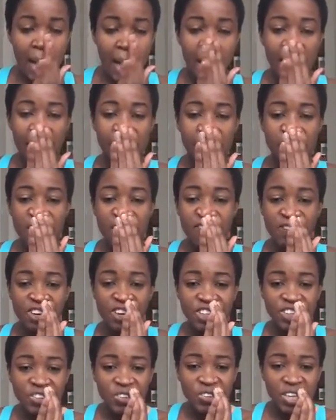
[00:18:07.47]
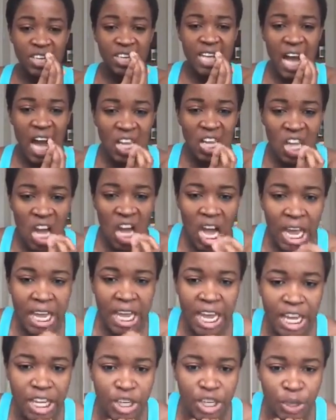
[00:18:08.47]
If you're just joining, how long
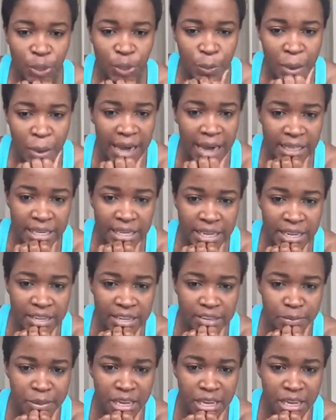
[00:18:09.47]
can you practice?